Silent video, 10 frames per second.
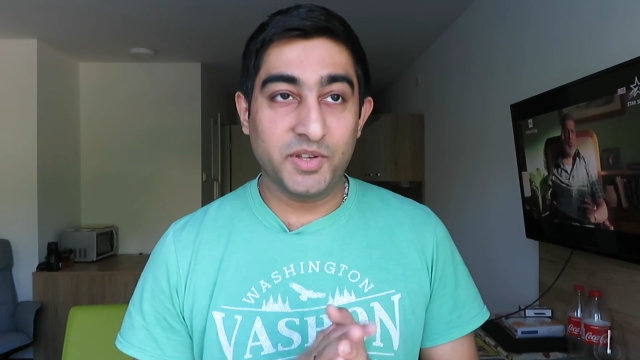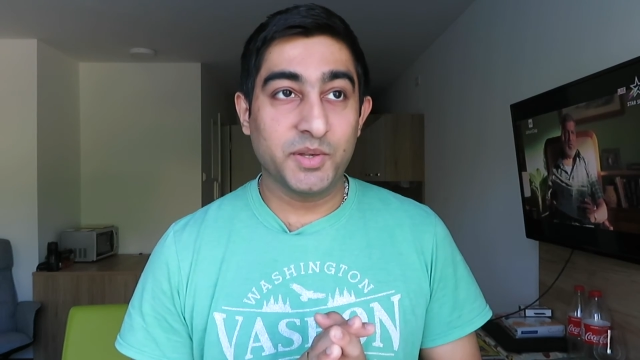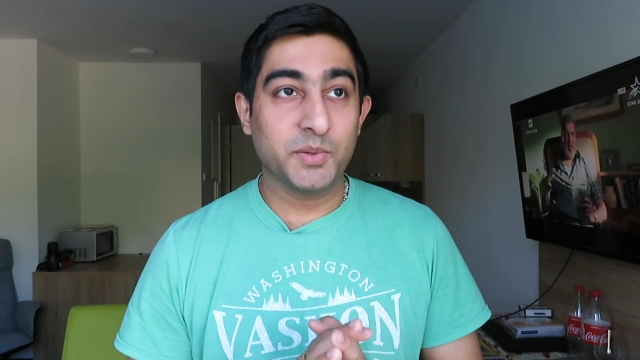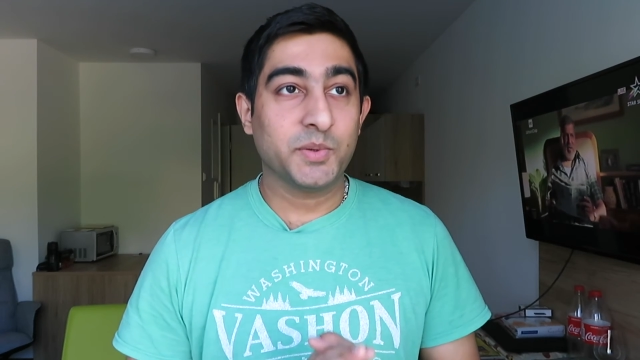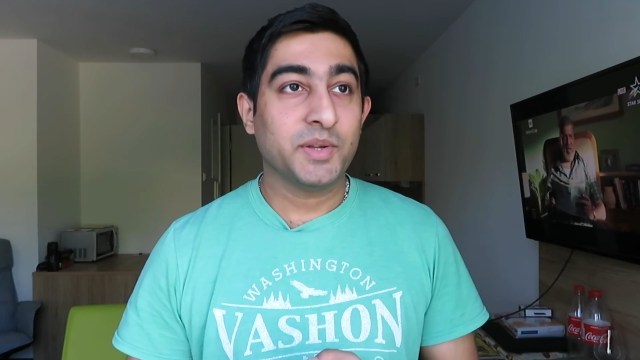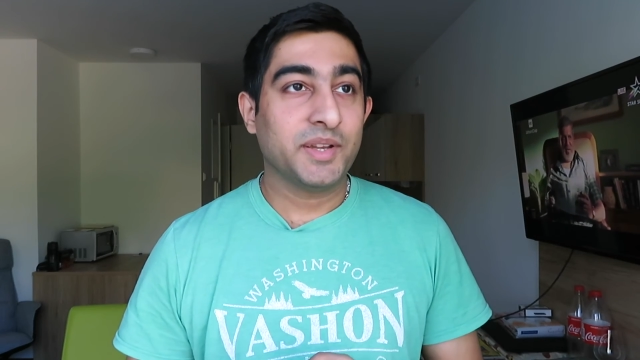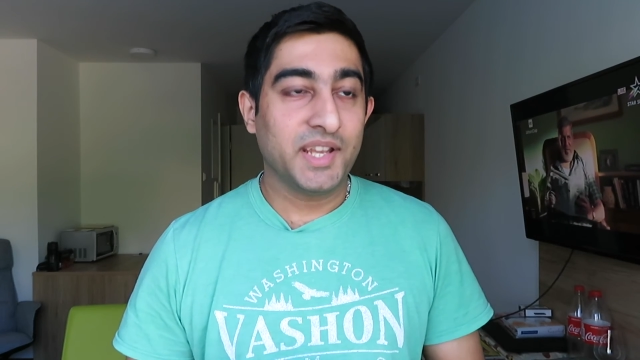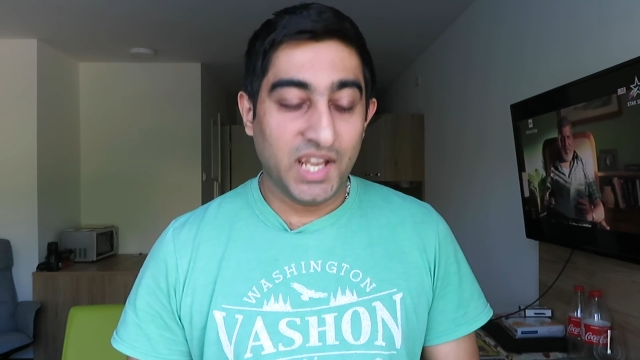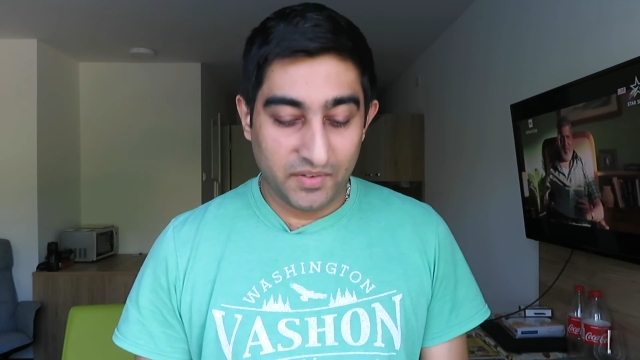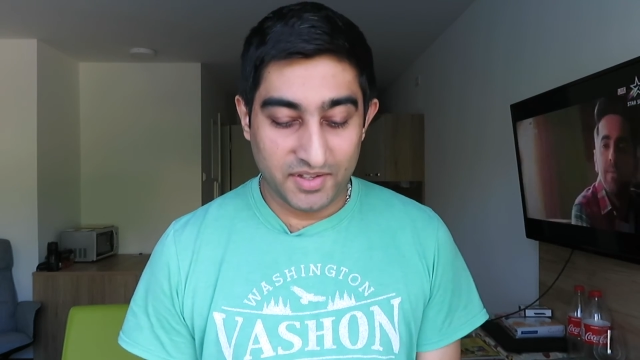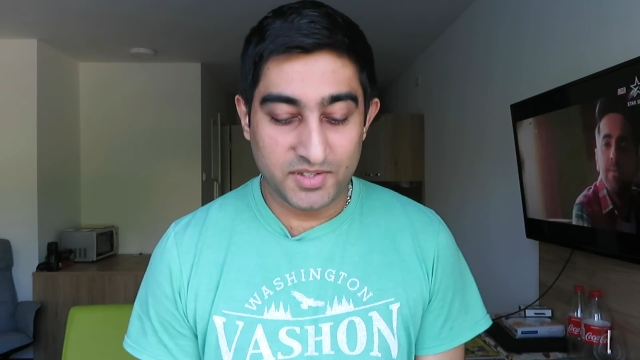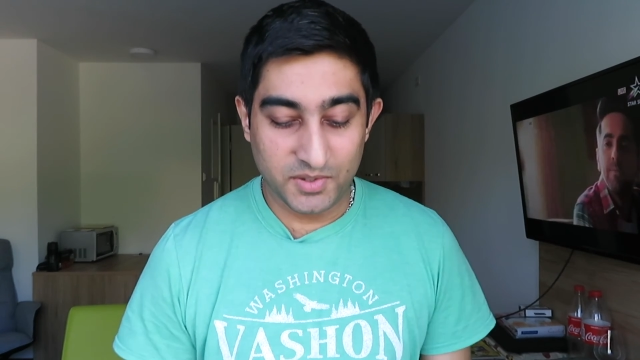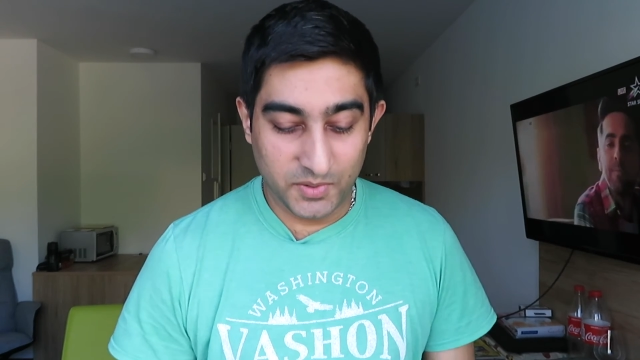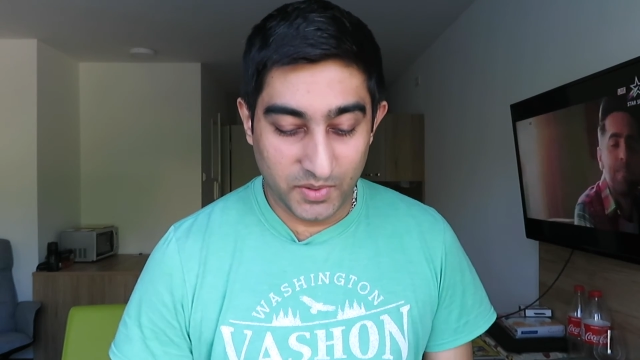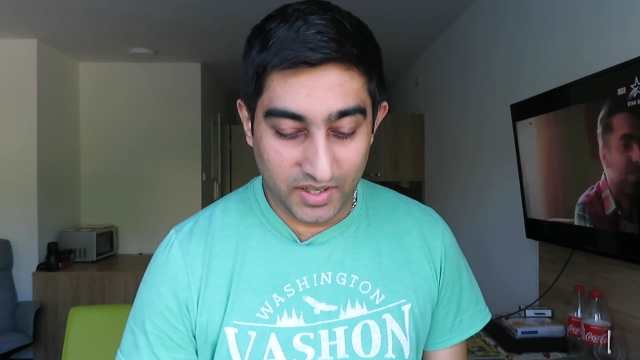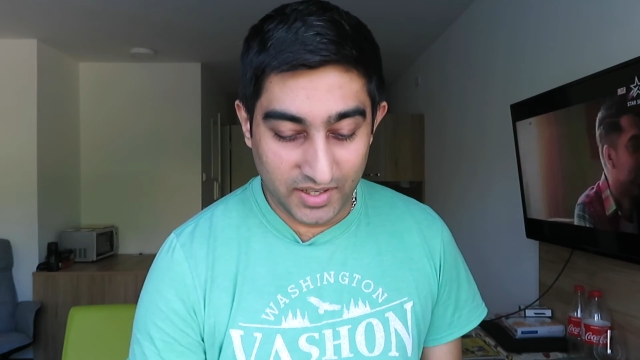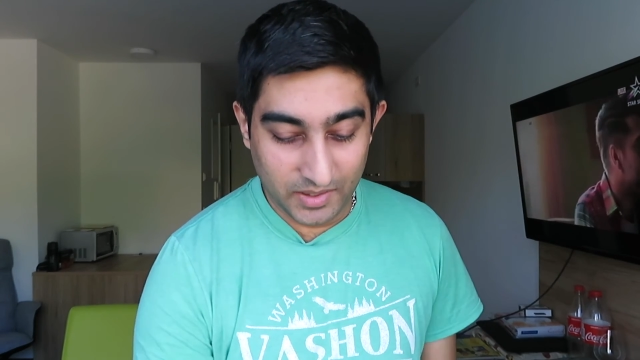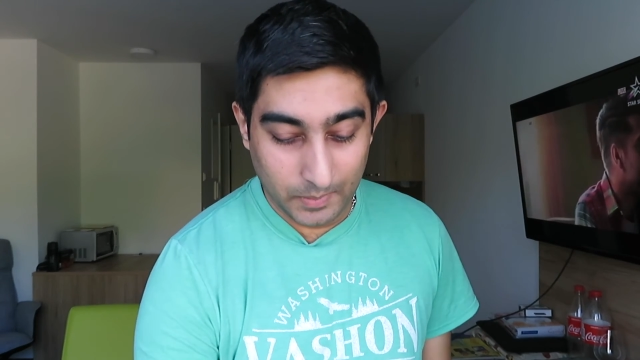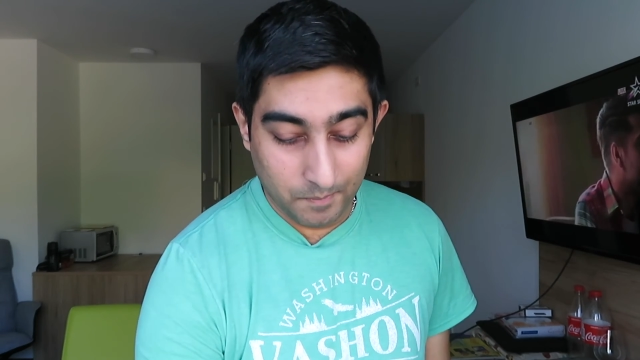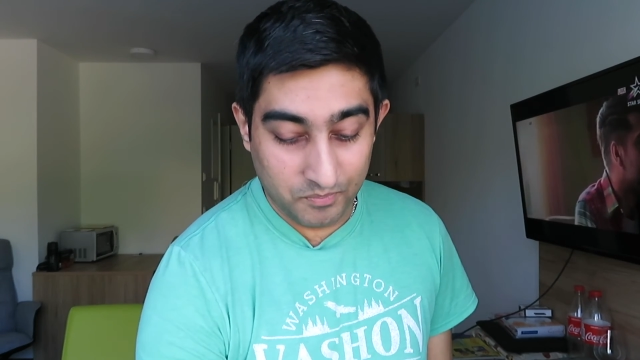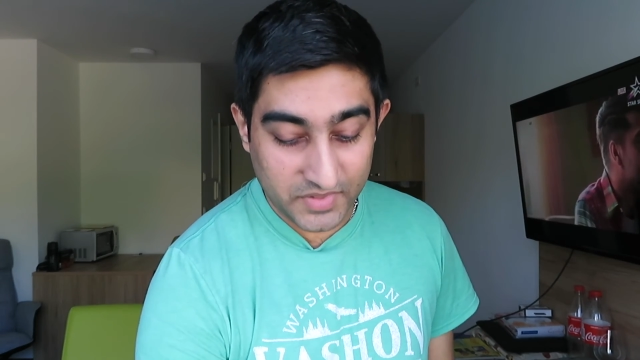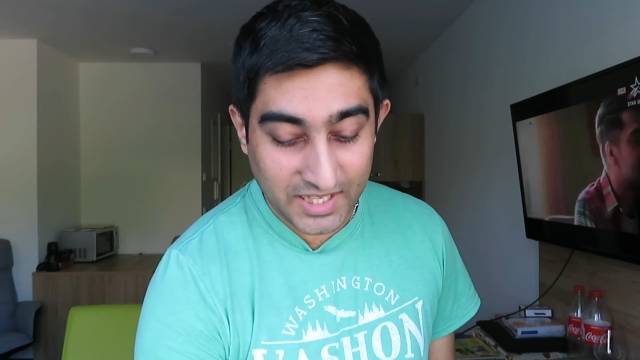for you. Anyway, so